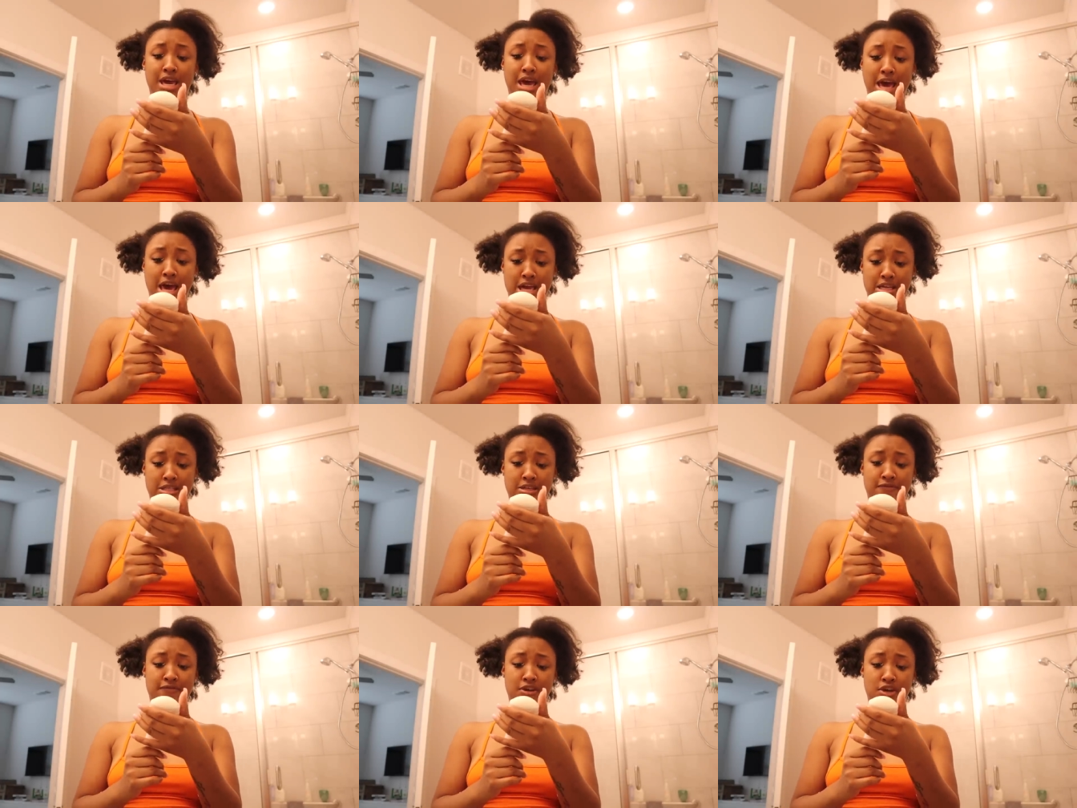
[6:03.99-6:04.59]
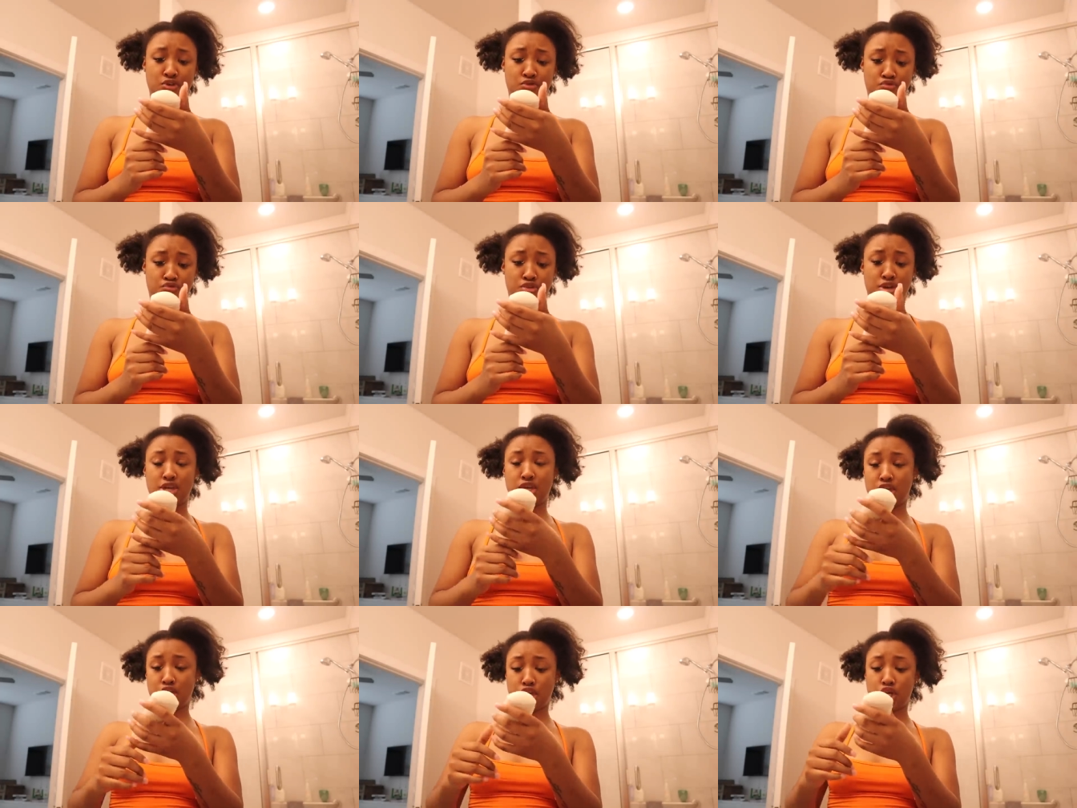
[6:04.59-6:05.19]
Active
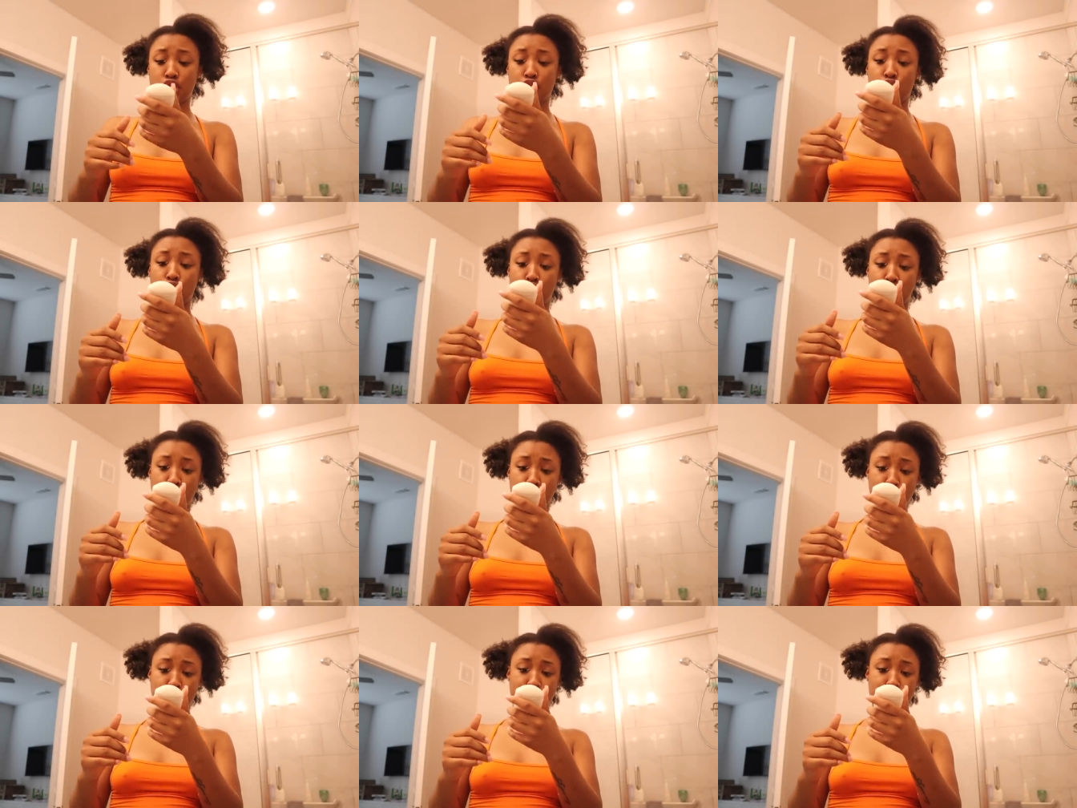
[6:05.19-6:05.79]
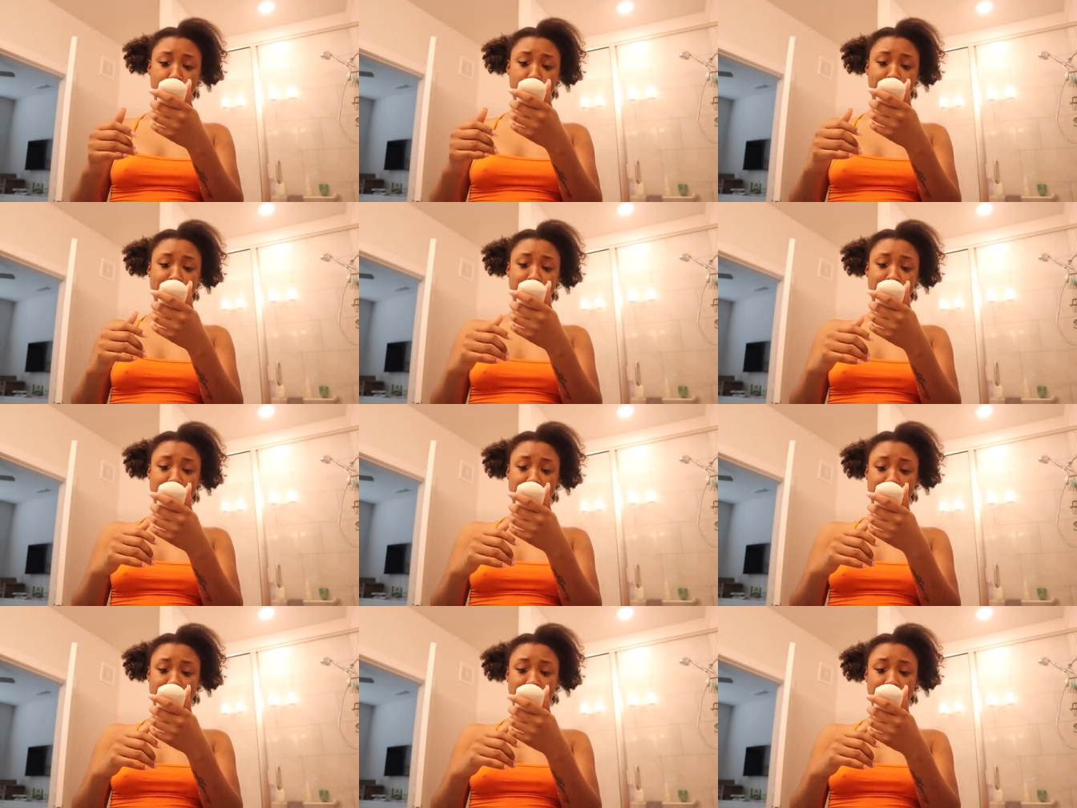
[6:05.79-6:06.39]
ingredient,
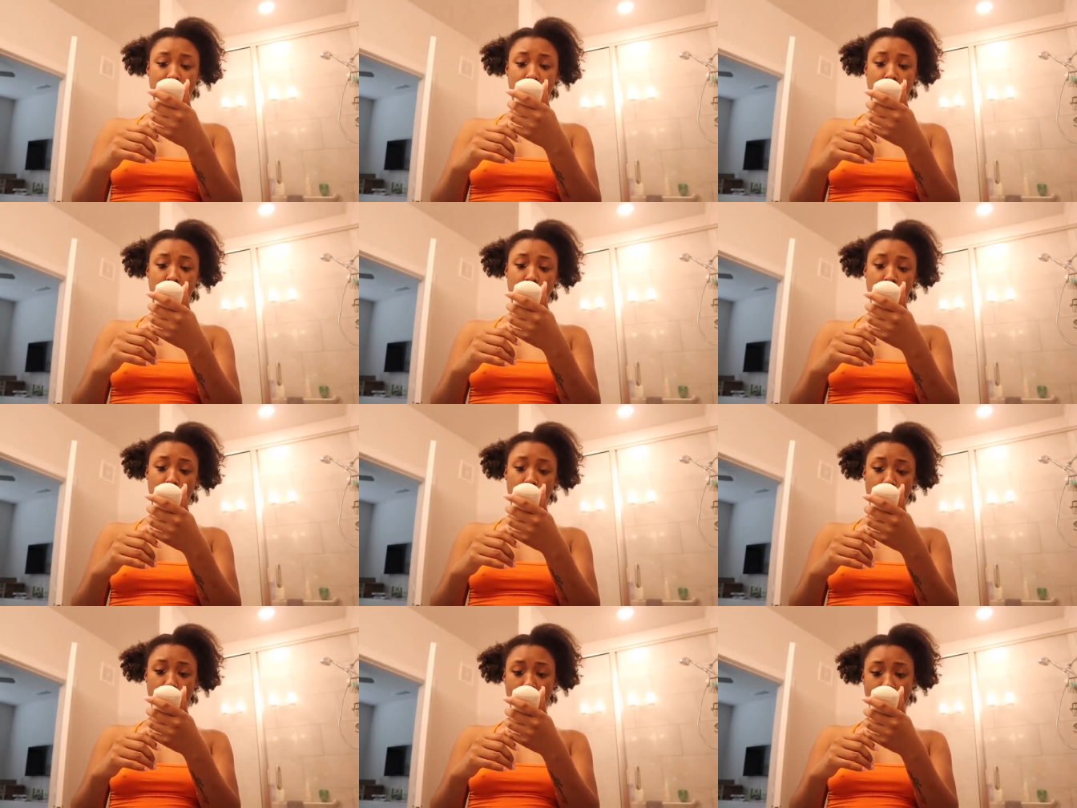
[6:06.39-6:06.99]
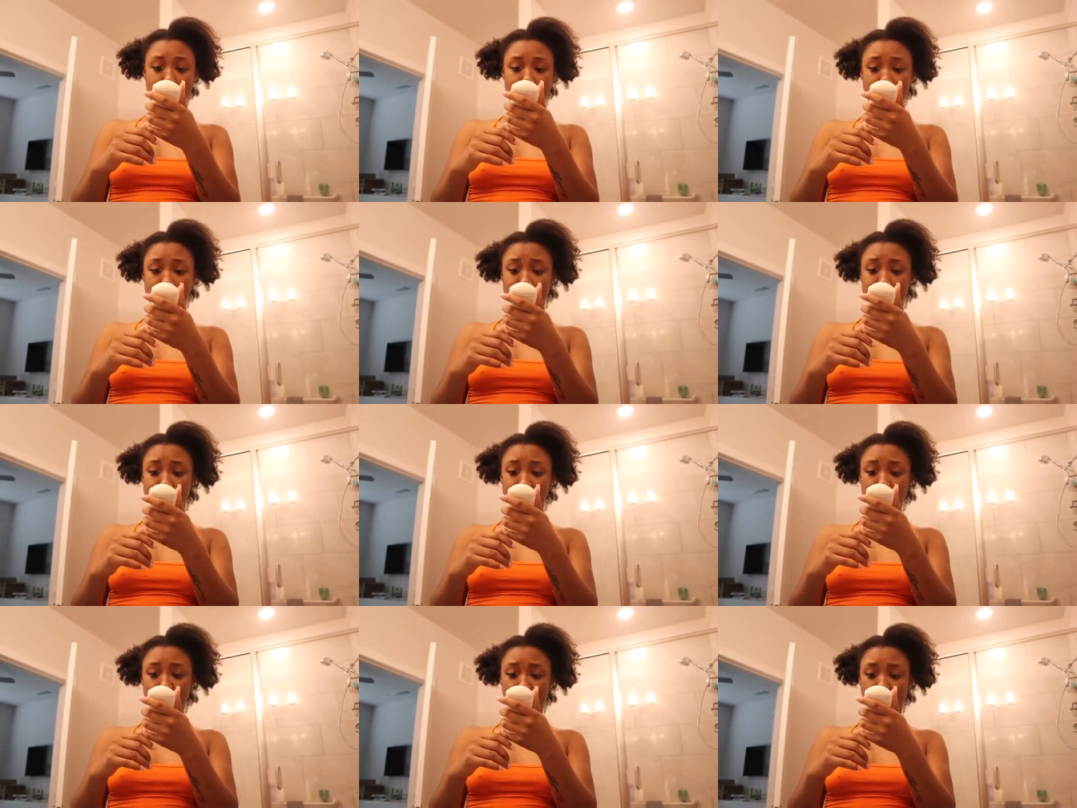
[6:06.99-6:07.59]
aluminum
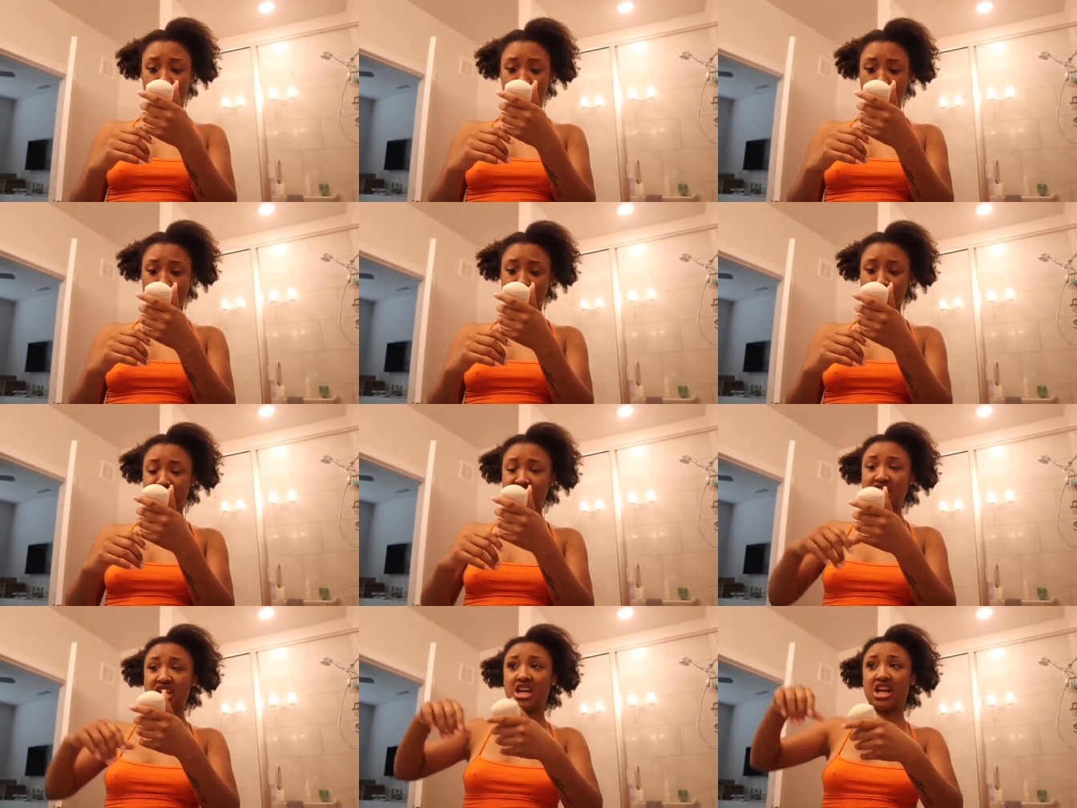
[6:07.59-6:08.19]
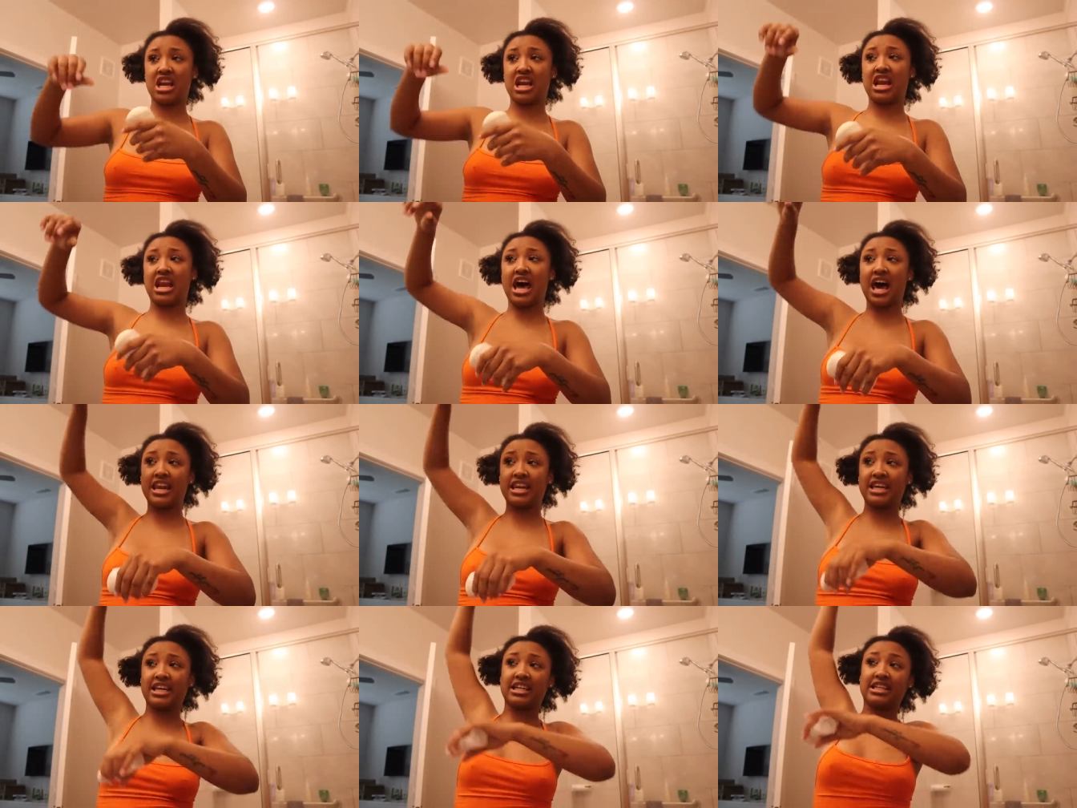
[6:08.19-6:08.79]
zirconium
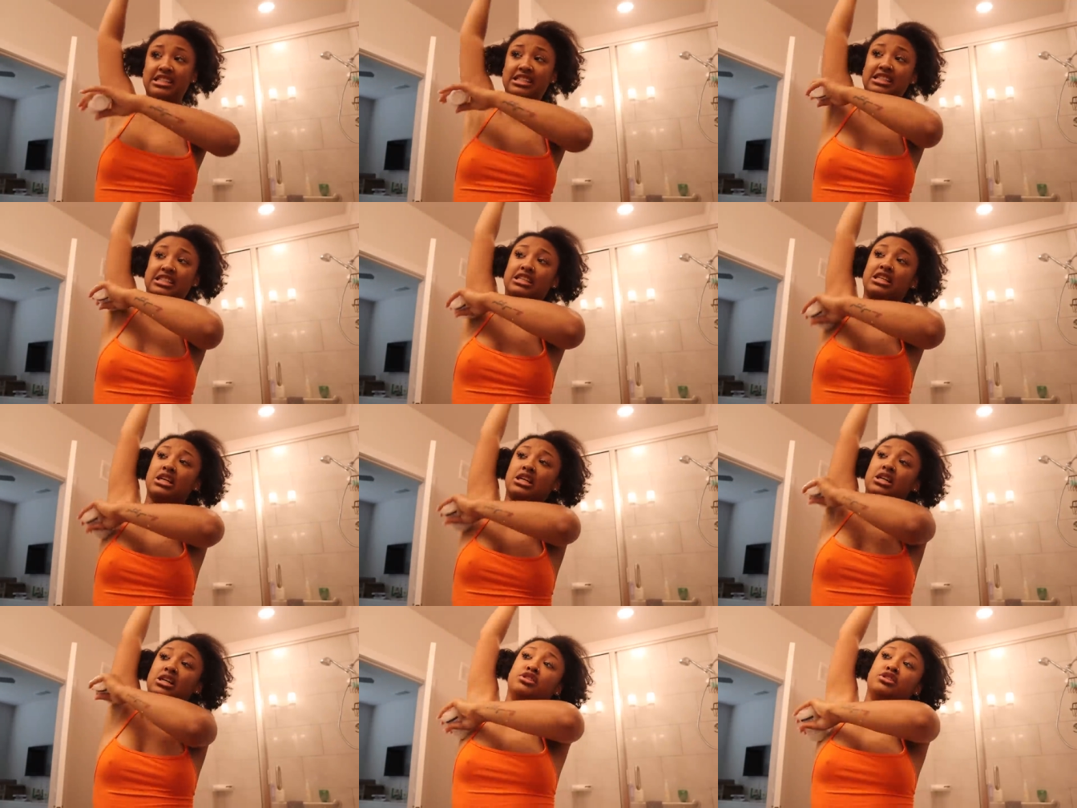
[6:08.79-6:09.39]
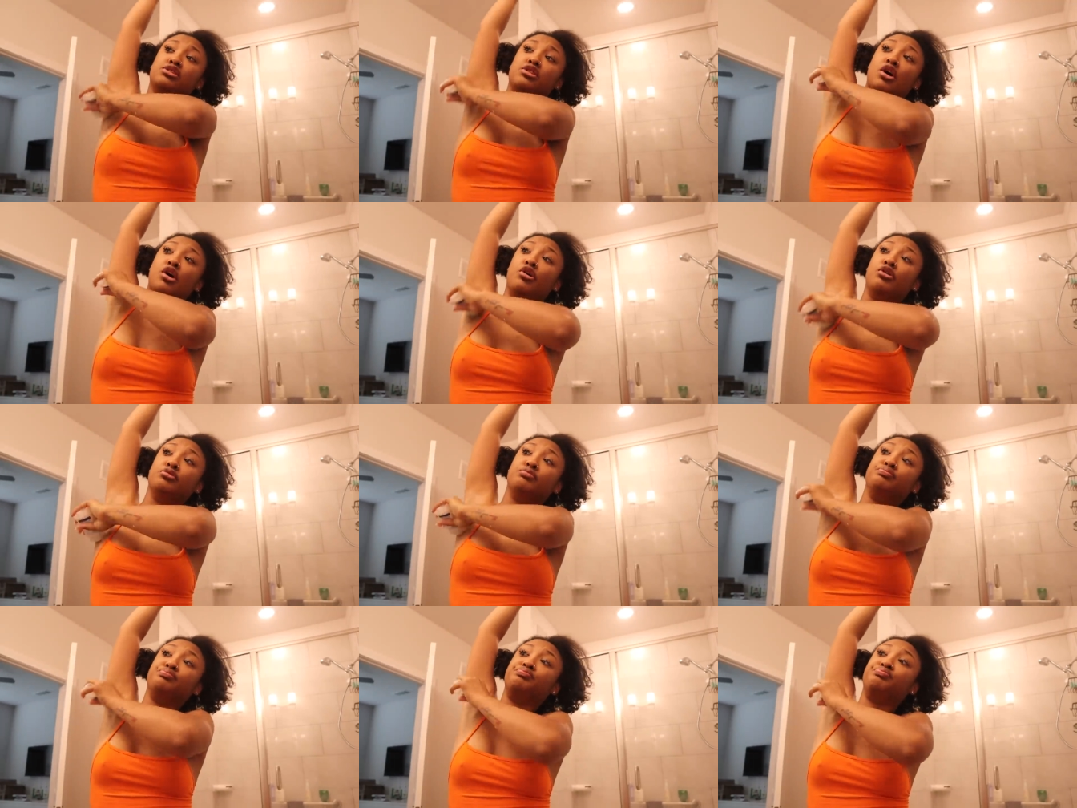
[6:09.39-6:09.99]
tarachi
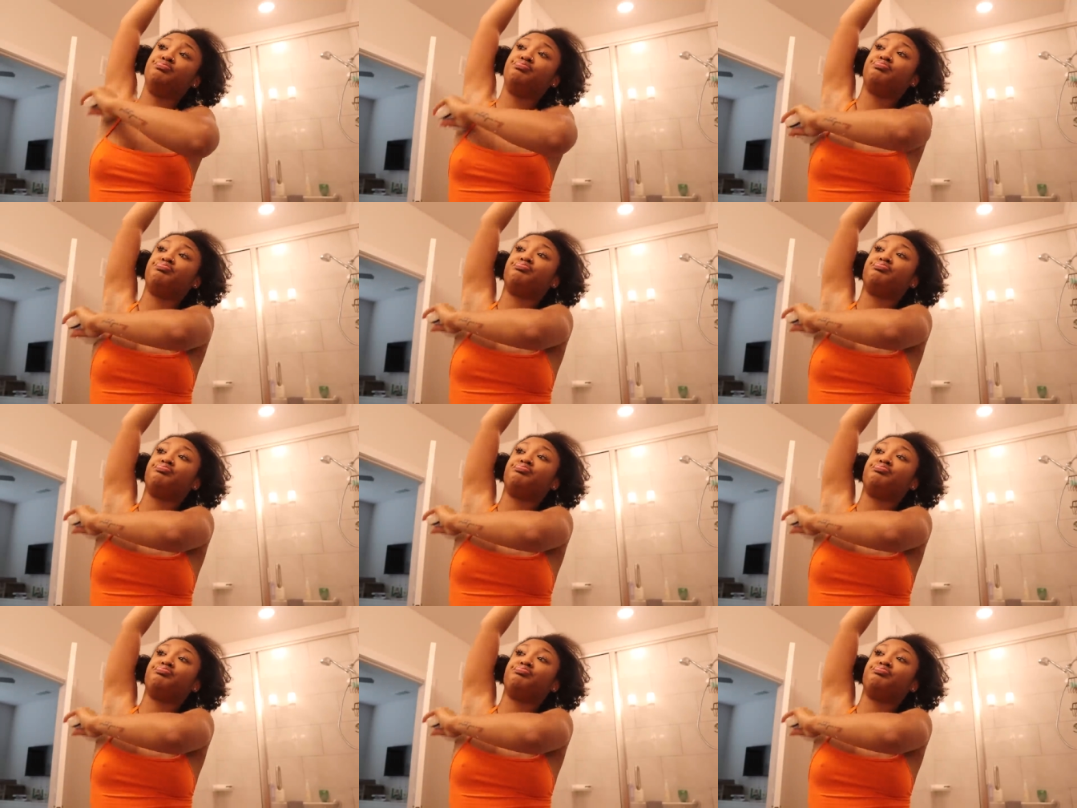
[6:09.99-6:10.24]
So,